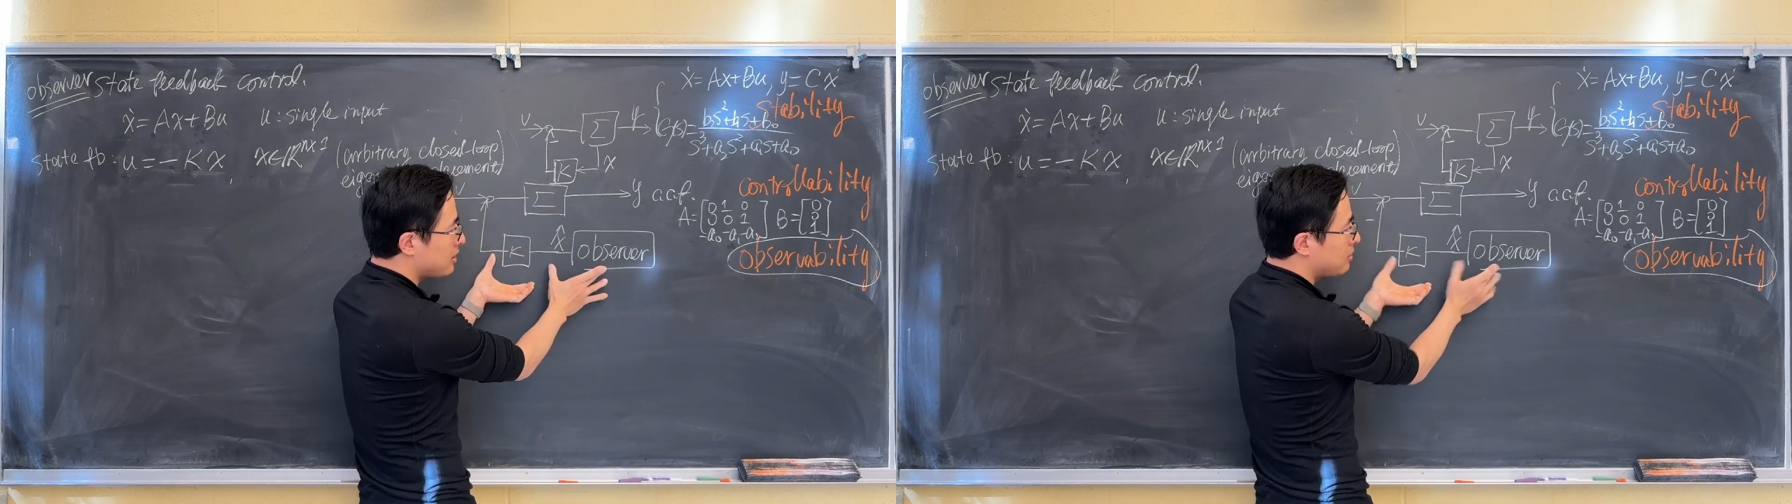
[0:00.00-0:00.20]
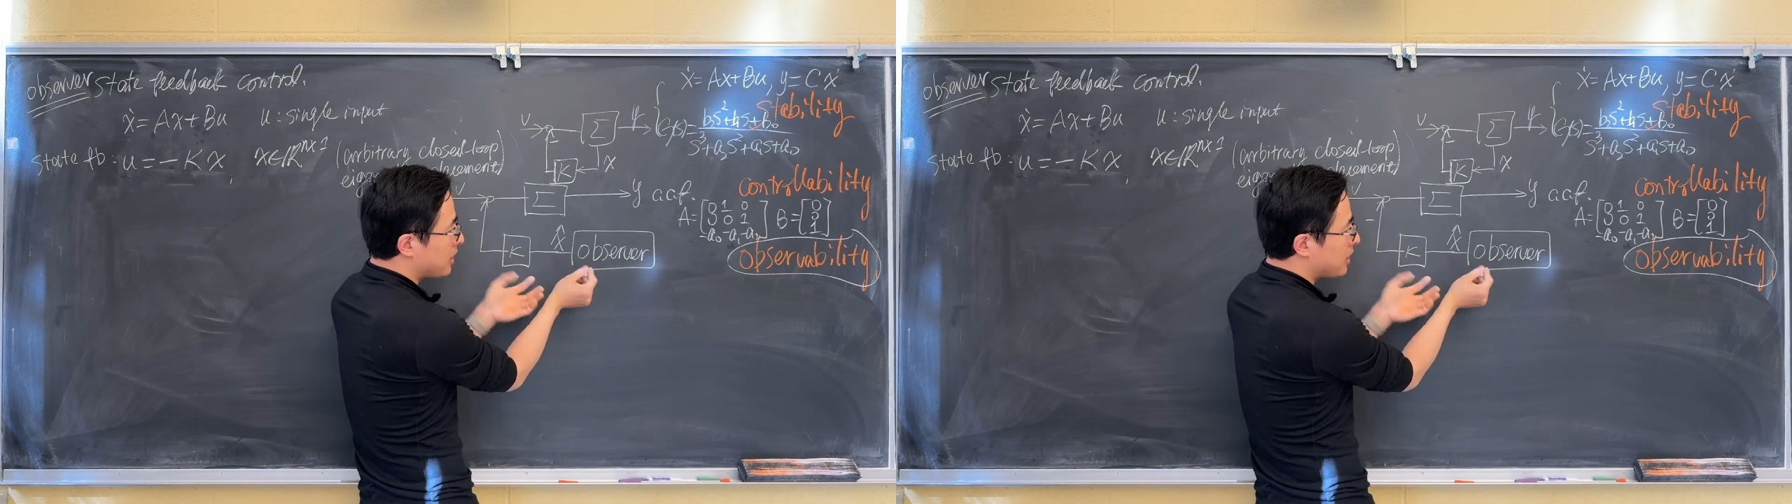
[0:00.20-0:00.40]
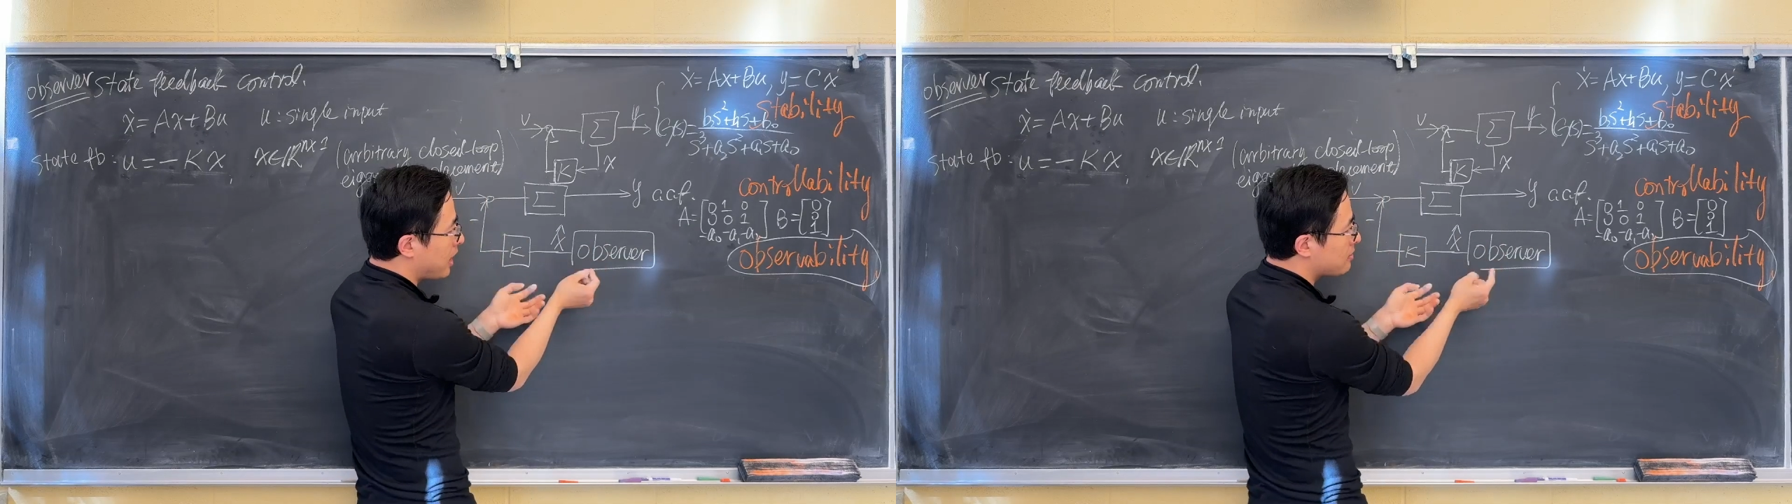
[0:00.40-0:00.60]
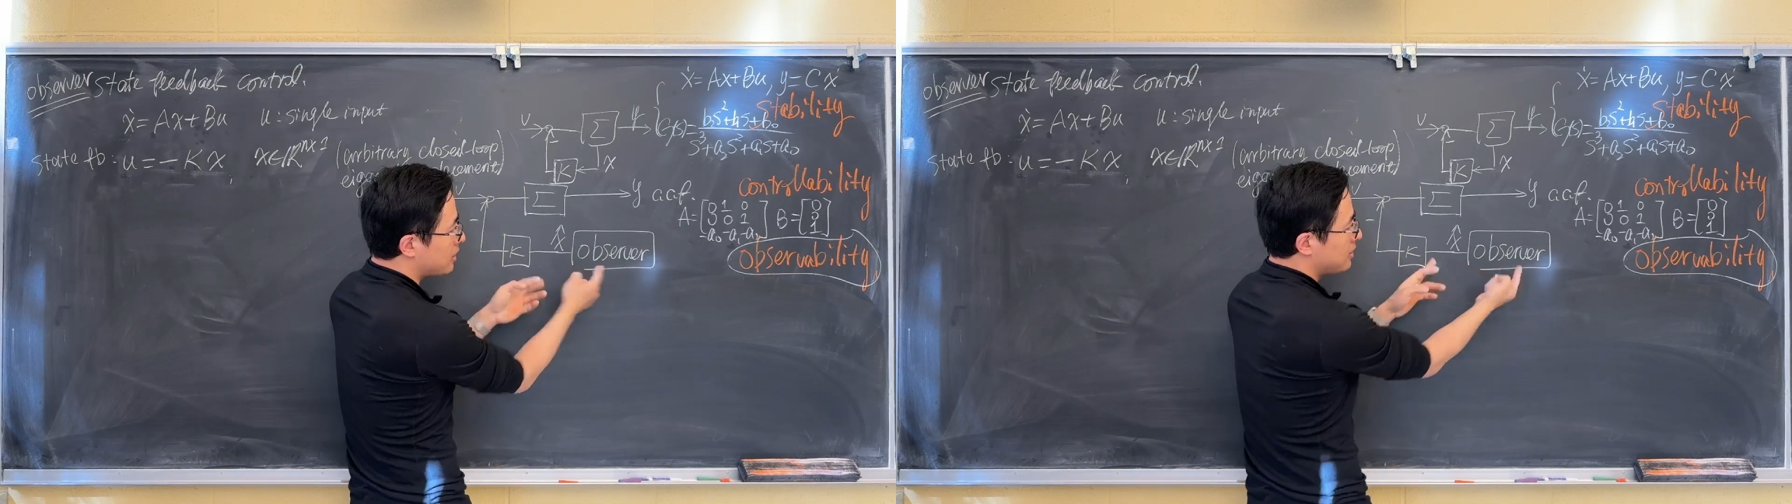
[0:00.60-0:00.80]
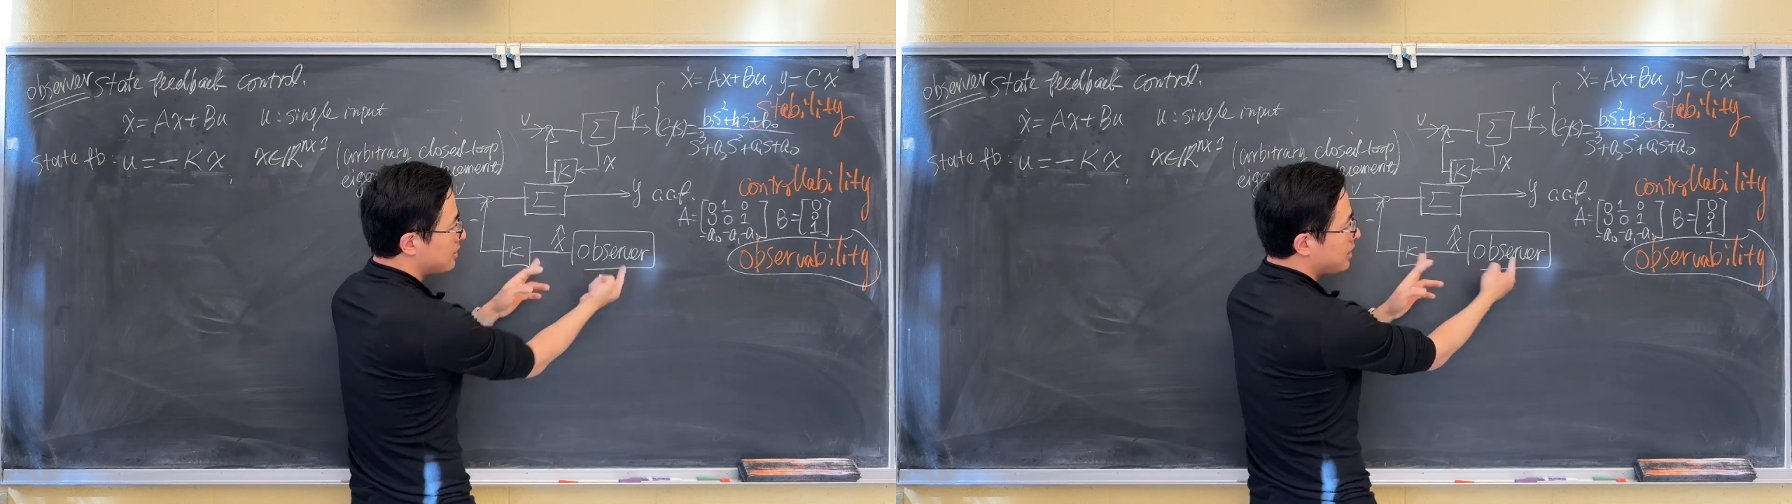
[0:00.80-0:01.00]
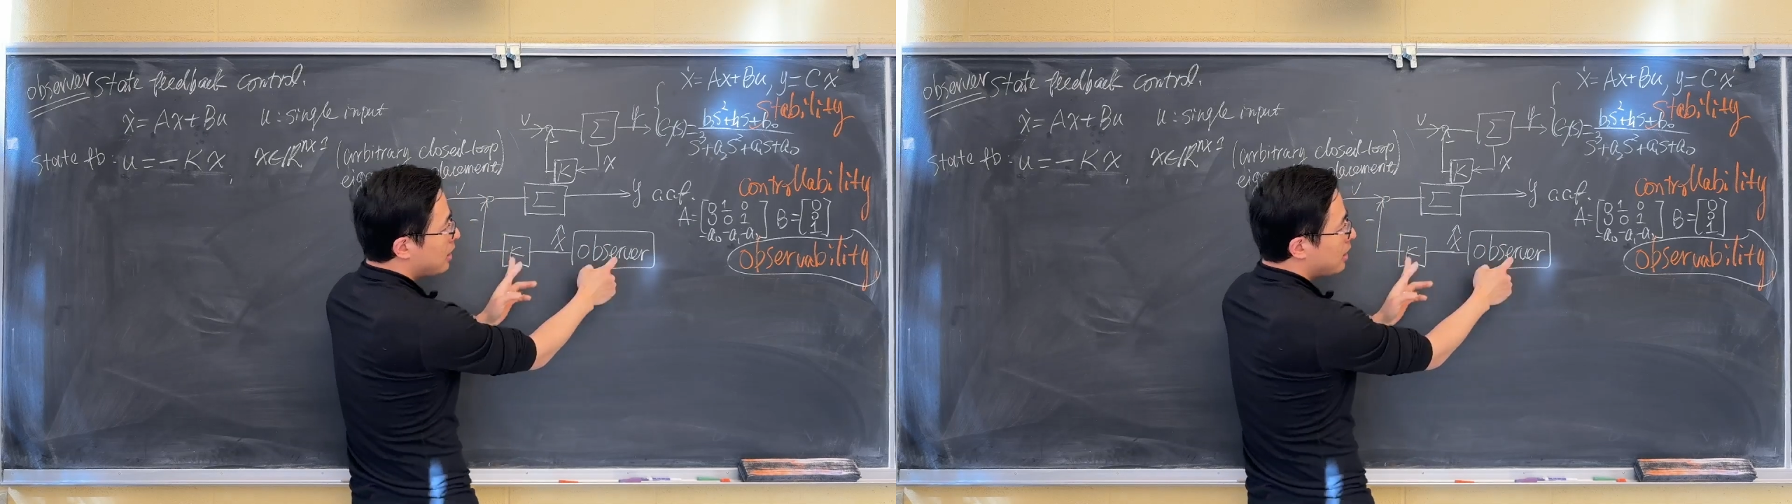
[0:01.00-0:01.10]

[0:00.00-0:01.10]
becomes an